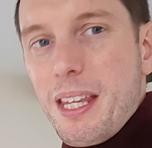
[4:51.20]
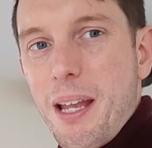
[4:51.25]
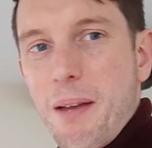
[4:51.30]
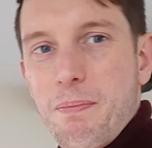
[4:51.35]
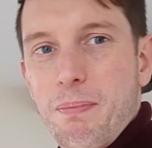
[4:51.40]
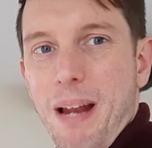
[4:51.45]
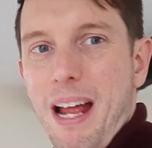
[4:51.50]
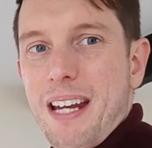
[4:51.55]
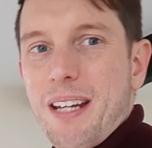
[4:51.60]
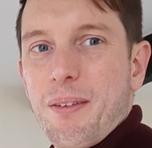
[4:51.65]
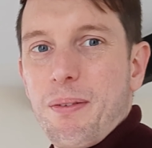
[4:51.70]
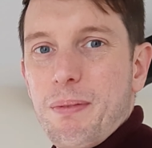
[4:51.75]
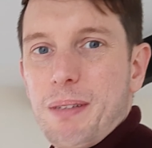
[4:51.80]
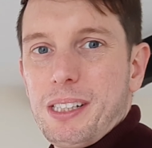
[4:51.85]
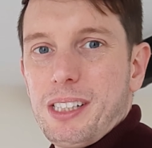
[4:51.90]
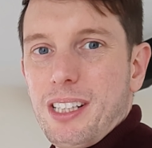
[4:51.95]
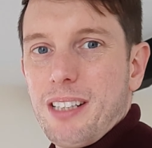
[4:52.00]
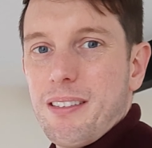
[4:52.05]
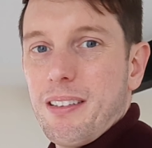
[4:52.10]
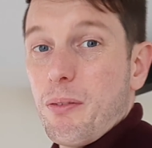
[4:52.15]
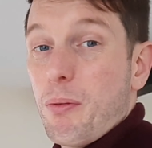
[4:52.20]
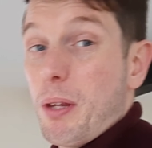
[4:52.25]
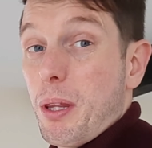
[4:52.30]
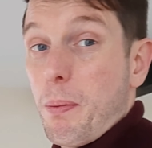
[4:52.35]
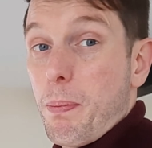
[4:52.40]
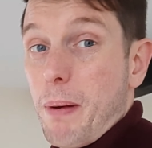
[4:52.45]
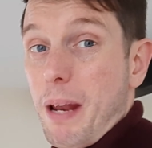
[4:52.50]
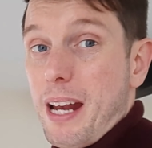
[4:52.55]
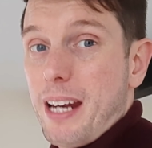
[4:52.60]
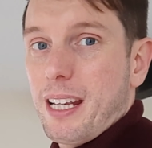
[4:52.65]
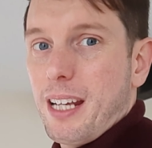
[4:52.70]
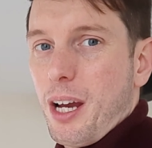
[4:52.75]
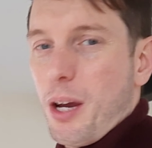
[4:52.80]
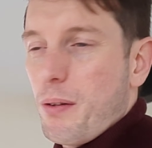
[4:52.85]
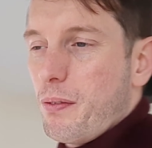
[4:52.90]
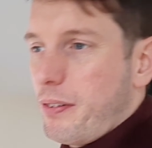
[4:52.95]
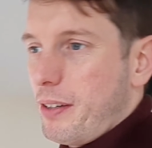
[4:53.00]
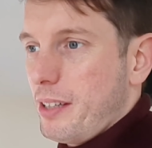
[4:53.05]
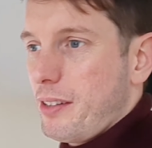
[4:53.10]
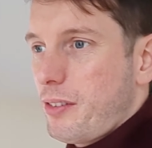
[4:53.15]
planning permission. When the planning
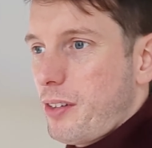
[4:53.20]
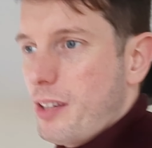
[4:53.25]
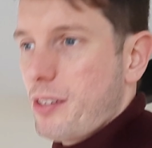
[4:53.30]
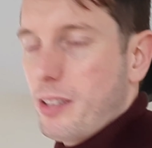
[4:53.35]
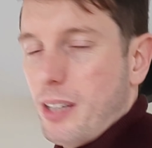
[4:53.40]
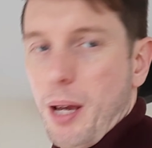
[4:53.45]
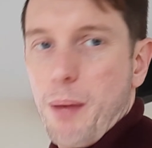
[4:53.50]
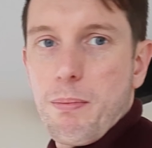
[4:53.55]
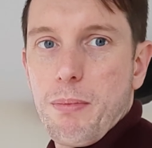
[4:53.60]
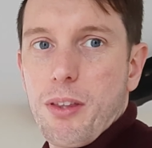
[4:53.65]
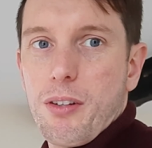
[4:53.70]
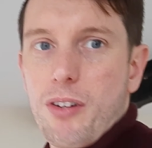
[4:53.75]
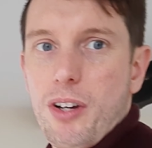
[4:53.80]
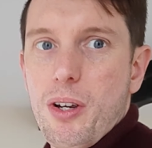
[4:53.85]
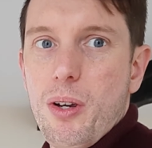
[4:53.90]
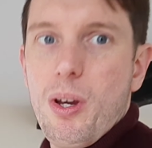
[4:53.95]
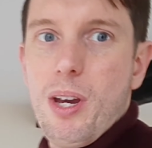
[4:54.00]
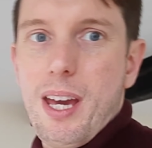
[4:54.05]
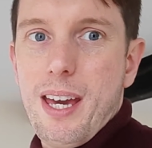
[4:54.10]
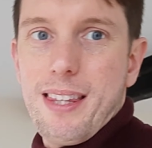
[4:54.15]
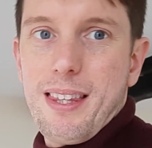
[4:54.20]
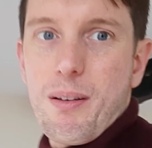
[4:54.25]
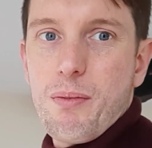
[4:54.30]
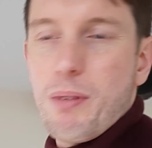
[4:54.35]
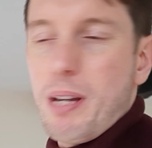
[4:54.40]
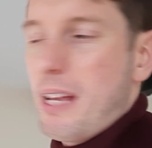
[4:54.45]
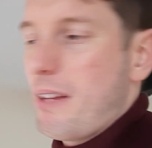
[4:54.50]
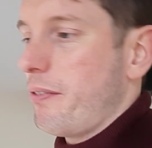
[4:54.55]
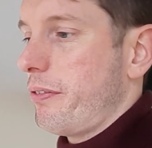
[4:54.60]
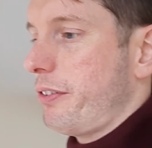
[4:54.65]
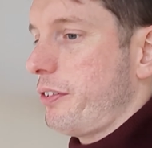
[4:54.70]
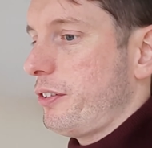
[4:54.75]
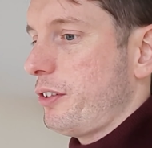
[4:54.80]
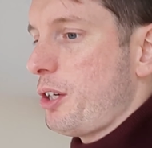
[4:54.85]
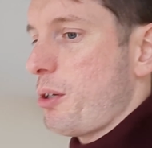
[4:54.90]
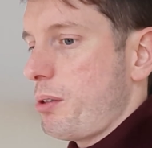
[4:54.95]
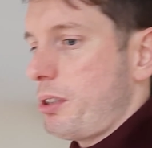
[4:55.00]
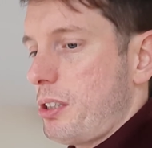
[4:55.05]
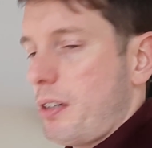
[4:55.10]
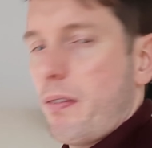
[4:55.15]
hopefully does come through, then in
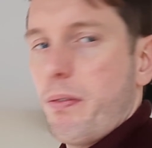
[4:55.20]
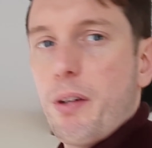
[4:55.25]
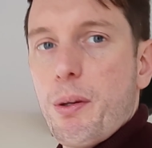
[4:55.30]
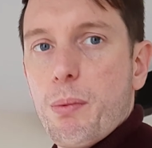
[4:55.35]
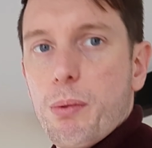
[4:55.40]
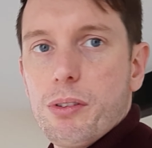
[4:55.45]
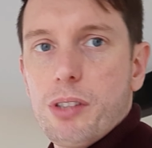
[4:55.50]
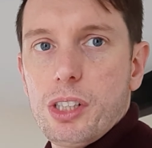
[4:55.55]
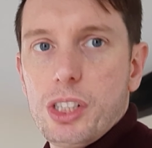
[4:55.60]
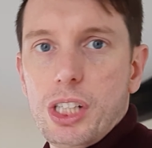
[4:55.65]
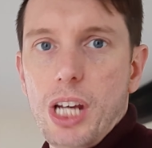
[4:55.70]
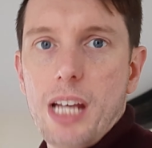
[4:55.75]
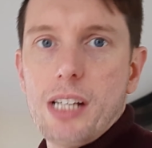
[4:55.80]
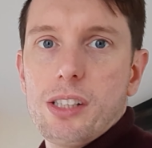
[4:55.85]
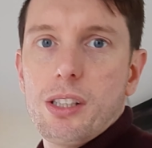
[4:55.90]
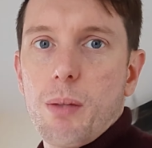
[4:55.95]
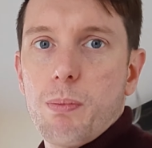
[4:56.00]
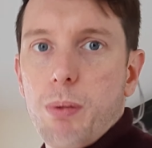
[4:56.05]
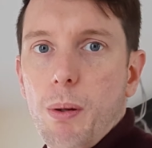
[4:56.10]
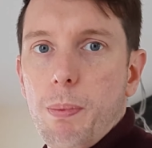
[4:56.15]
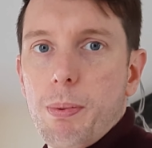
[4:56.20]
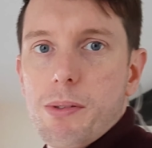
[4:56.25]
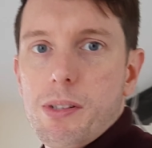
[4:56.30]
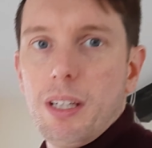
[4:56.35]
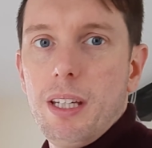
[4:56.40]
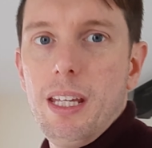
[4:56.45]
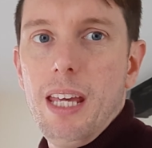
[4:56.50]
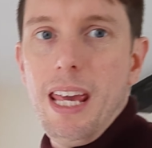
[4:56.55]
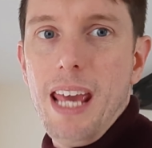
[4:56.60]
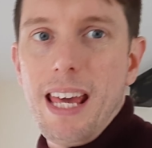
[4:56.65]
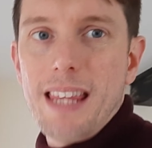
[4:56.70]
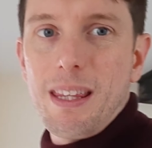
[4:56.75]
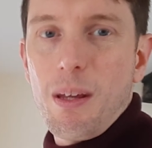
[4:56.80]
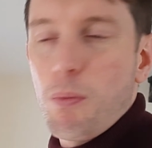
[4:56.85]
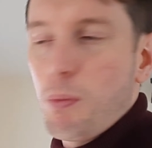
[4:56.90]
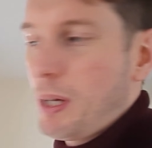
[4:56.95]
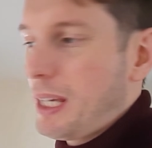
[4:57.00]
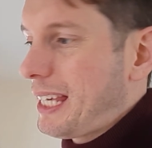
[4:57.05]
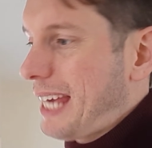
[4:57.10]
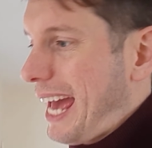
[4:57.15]
future, if we want to change the property, then
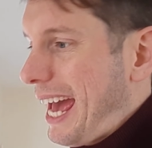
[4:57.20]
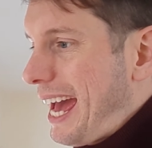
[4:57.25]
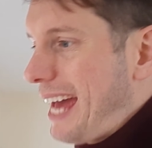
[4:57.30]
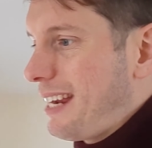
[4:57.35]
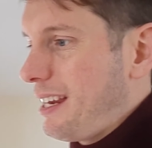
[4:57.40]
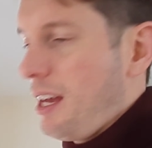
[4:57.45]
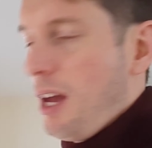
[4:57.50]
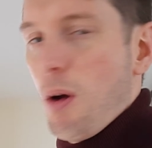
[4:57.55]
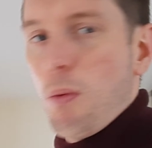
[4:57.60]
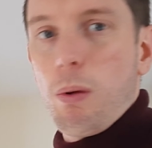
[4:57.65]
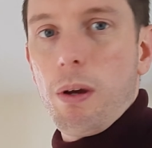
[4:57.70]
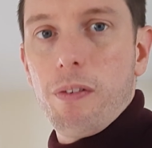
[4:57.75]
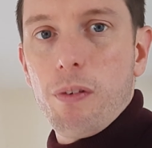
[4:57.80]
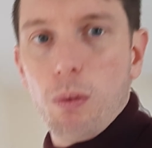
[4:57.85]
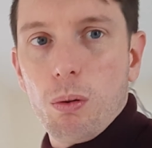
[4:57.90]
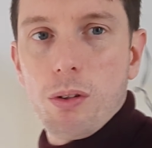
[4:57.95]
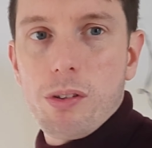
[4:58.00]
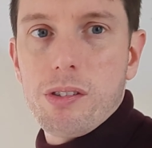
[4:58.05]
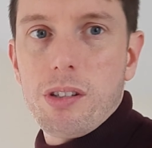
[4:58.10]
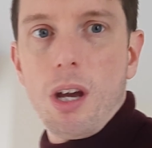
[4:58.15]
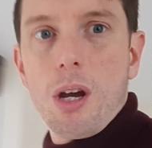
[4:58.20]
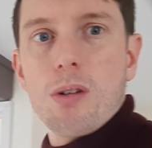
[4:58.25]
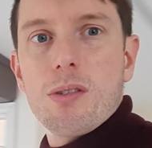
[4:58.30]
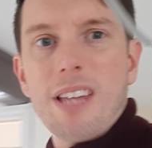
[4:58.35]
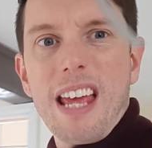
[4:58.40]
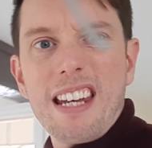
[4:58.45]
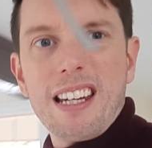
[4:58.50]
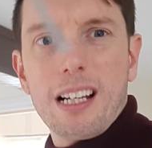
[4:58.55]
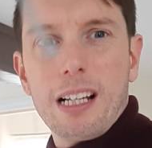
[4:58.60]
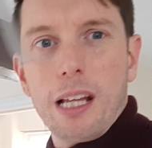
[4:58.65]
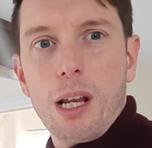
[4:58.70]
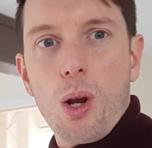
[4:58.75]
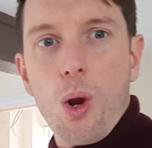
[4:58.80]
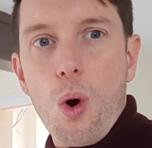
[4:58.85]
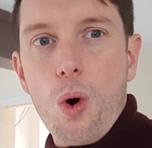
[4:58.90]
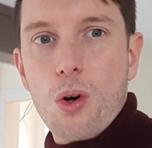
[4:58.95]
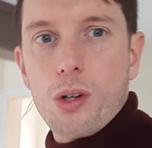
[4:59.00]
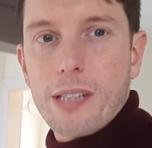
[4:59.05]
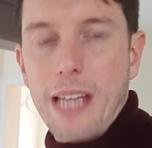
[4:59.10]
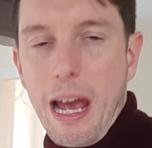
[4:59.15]
we can. We've also technically
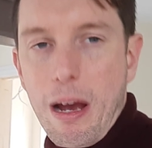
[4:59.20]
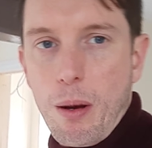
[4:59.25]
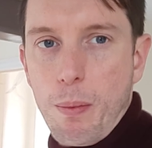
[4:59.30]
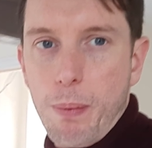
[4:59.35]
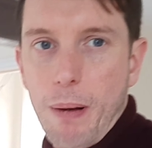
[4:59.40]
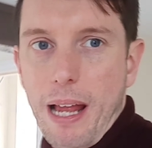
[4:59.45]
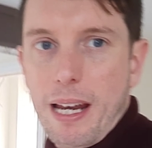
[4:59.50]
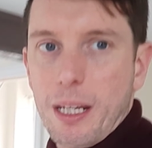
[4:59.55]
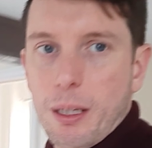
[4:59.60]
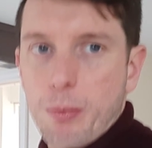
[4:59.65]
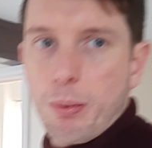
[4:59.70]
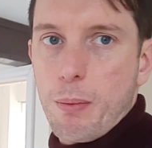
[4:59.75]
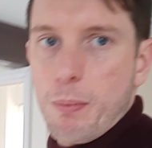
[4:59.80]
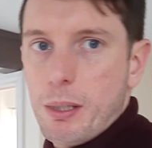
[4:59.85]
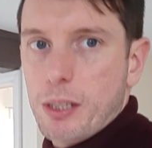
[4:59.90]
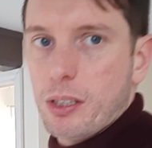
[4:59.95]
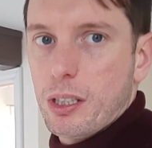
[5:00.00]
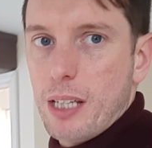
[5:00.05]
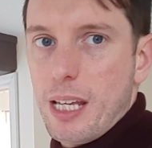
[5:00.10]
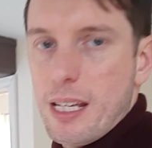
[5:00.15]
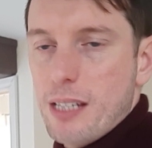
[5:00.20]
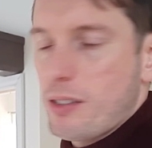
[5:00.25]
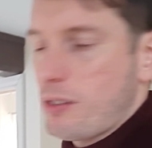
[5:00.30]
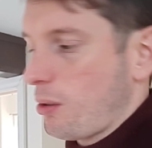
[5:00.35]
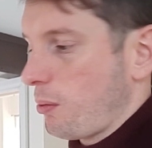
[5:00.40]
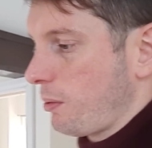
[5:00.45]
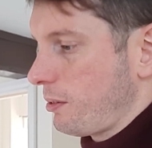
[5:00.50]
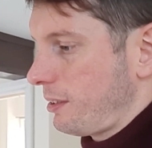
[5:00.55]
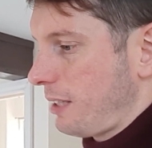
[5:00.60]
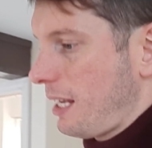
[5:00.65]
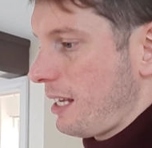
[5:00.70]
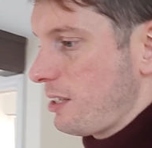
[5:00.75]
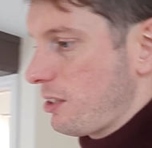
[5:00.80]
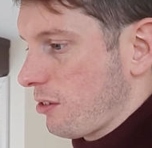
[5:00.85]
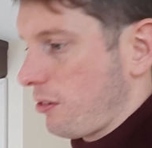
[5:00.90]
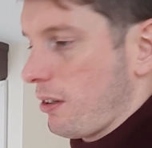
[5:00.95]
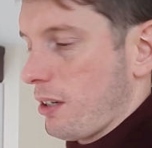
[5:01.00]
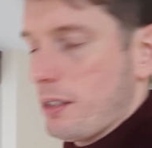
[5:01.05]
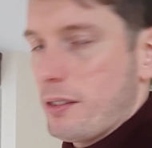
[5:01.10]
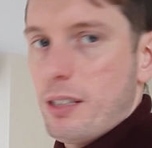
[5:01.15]
locked our planning permission in, so once it is
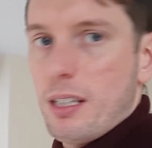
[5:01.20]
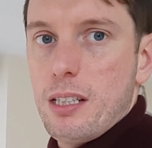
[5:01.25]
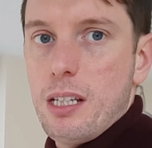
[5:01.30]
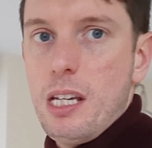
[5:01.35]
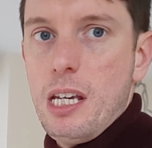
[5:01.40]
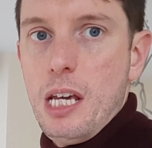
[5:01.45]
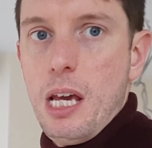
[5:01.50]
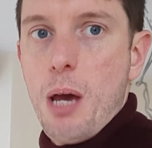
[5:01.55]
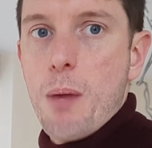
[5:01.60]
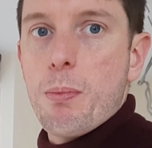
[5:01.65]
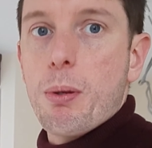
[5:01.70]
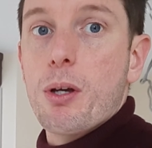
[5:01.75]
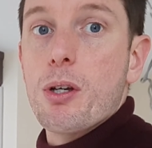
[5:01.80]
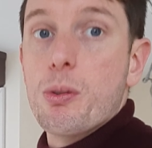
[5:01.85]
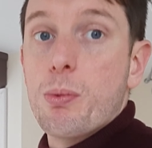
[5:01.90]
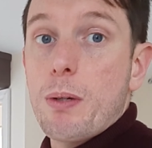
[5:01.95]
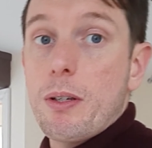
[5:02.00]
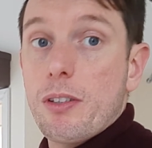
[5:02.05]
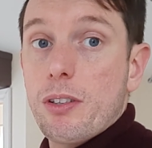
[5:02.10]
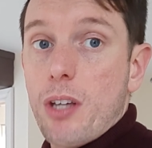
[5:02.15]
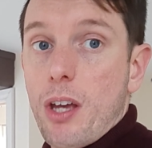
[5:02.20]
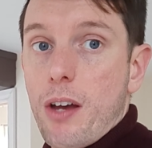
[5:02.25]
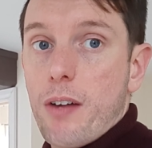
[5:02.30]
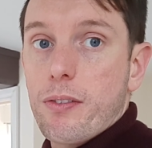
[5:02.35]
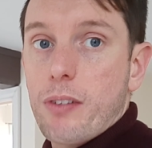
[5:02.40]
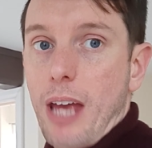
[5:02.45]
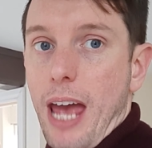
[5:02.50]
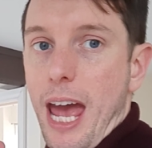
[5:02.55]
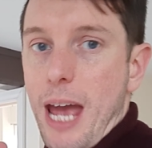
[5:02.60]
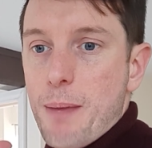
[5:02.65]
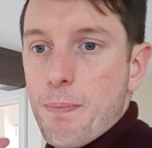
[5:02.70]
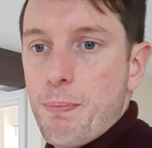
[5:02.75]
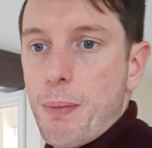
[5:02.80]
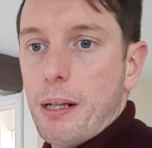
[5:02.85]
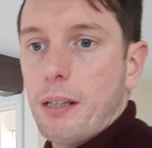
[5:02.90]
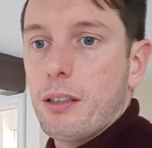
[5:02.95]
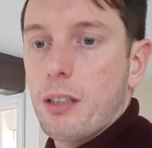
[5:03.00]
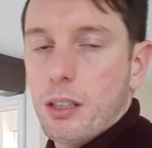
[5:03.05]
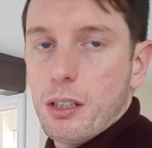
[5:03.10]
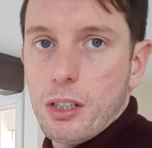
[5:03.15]
granted, because we served a
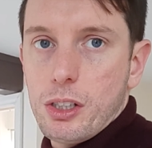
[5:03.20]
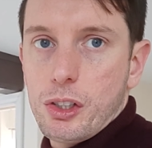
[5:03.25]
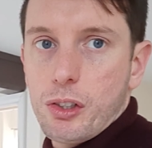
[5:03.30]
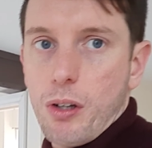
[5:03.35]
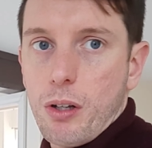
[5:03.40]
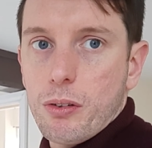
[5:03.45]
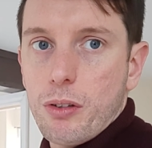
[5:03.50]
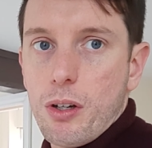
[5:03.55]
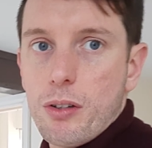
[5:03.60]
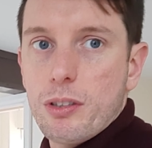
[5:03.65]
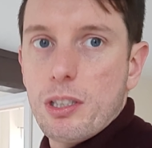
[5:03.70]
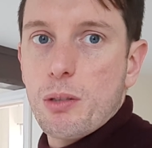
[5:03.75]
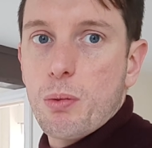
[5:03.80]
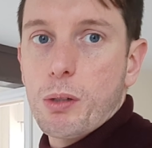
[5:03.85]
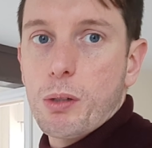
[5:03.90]
builder control notice, once